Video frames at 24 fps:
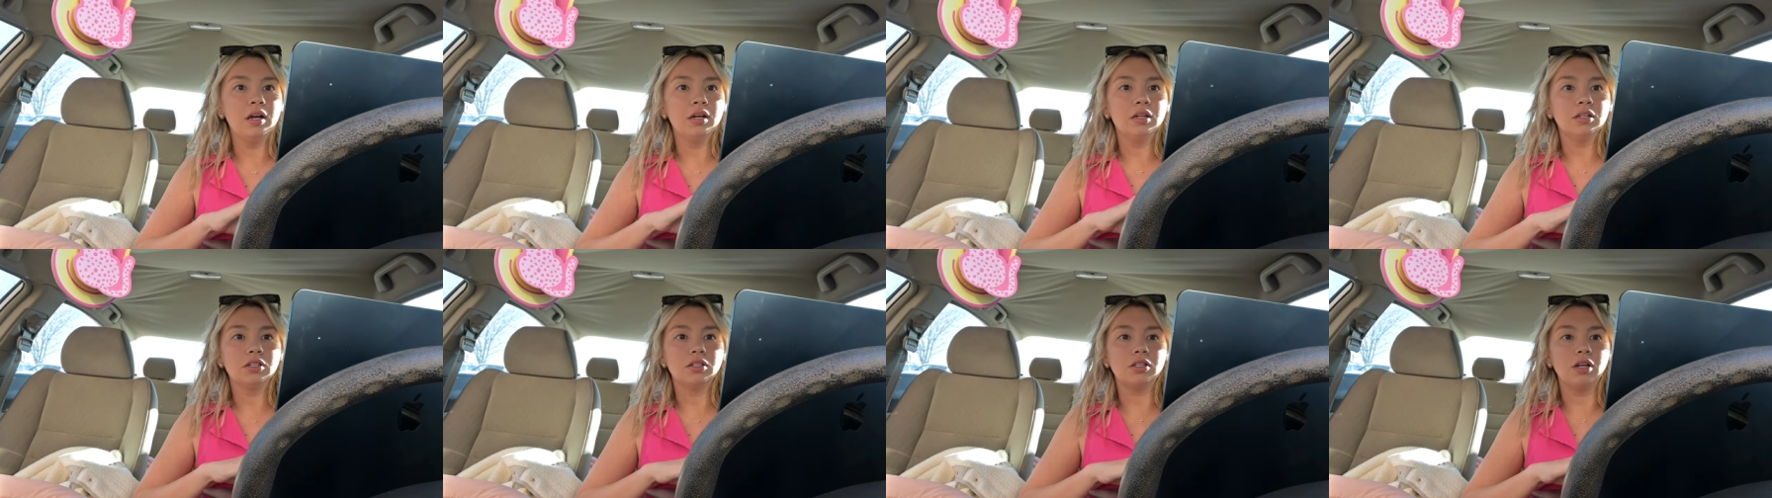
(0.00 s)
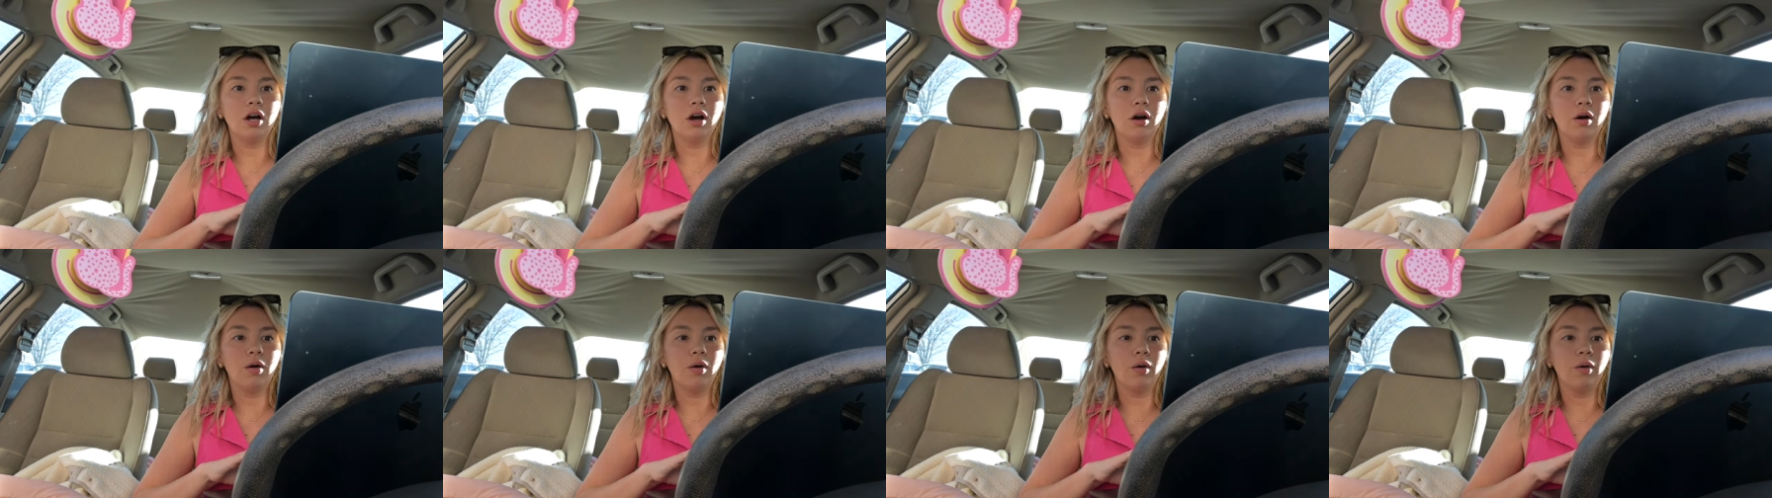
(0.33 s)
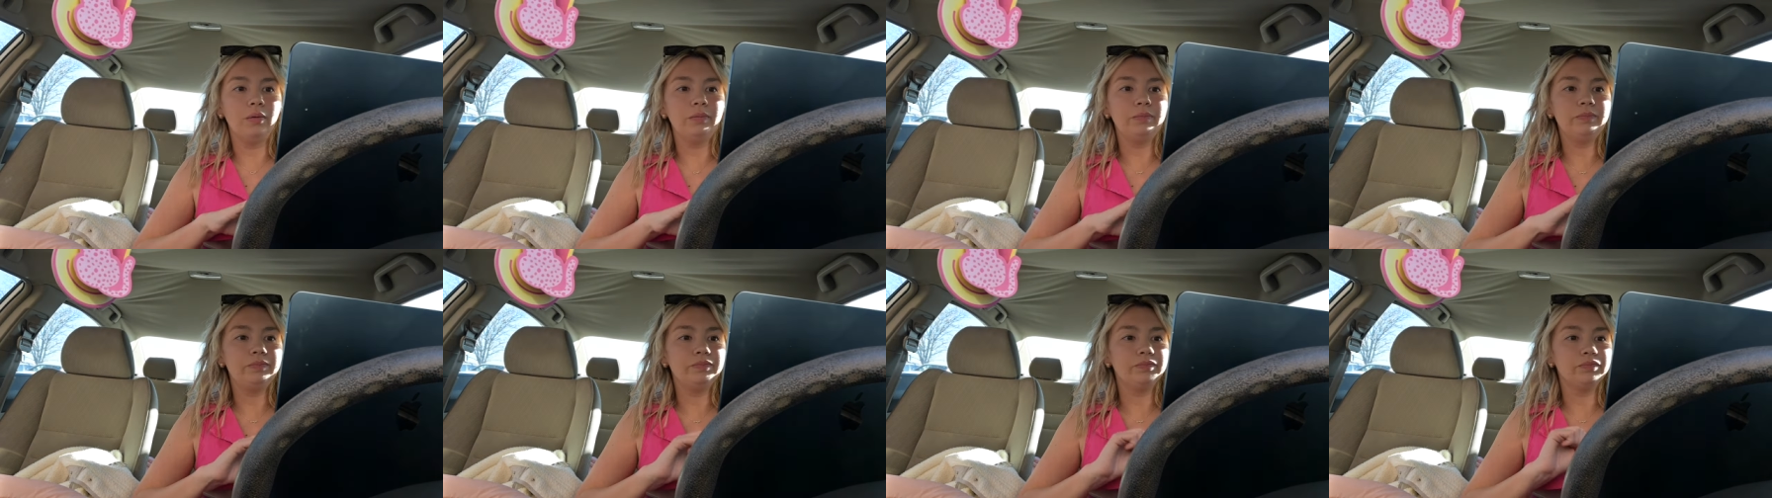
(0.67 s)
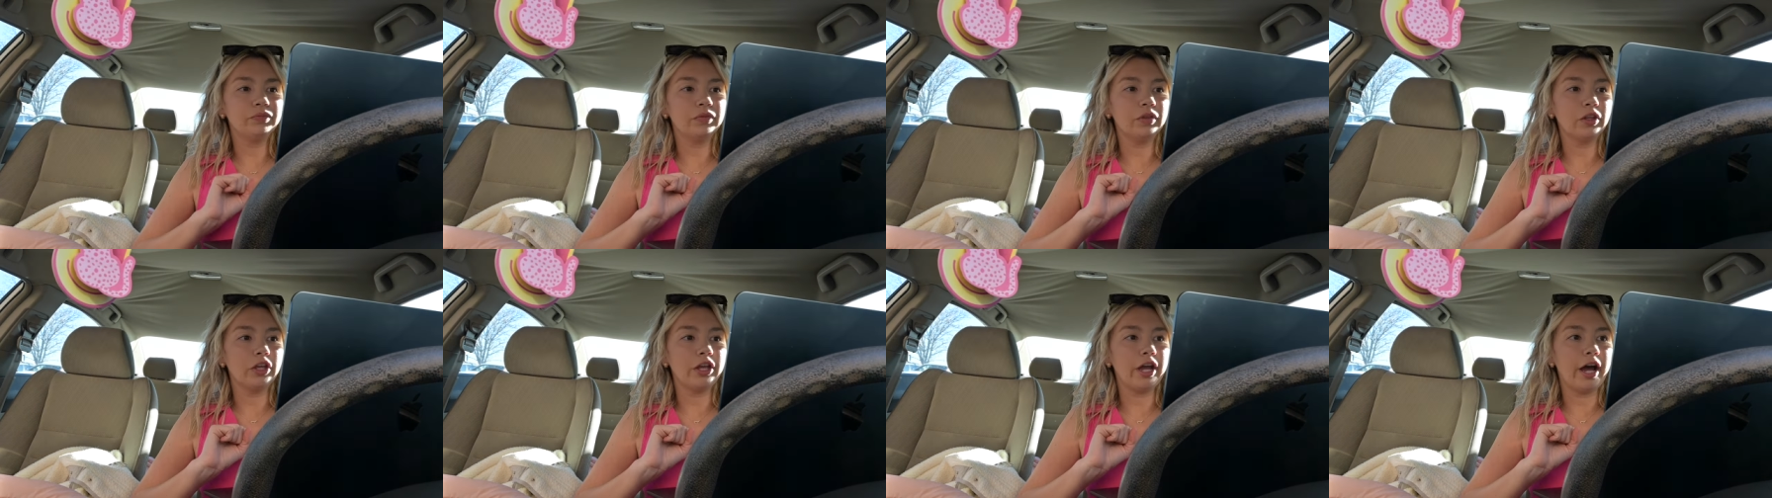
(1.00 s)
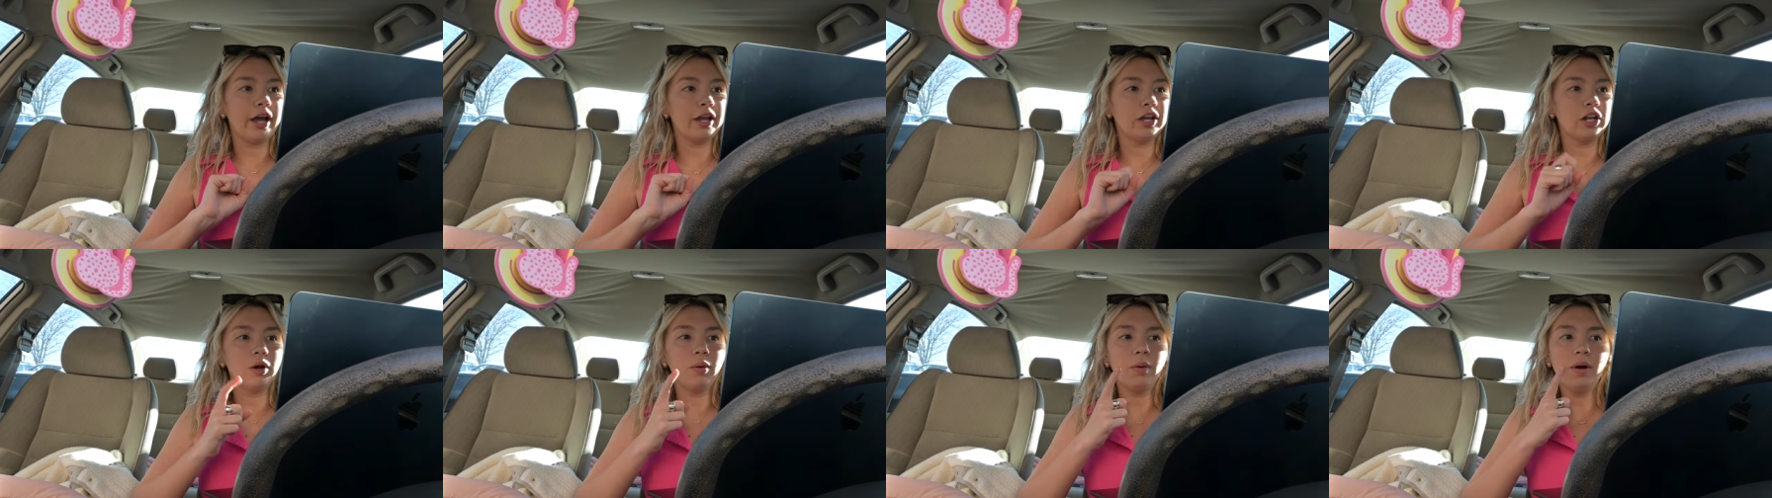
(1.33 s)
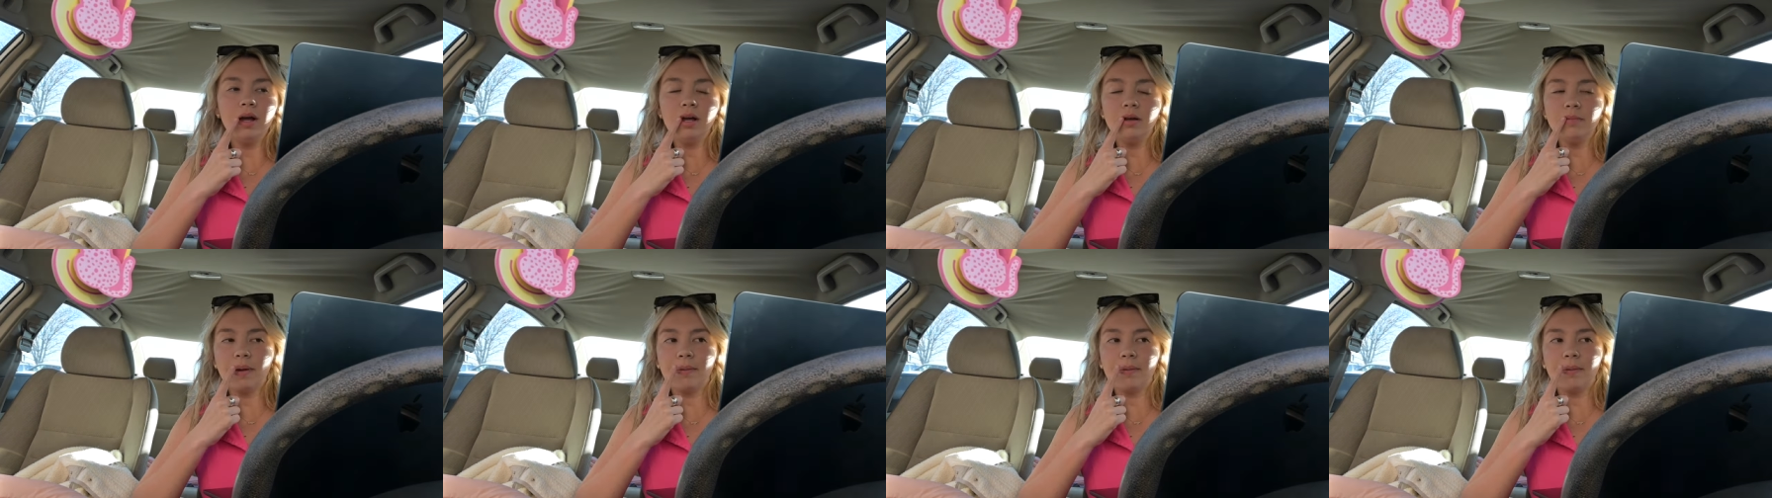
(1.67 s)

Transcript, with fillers: So yeah, you know what?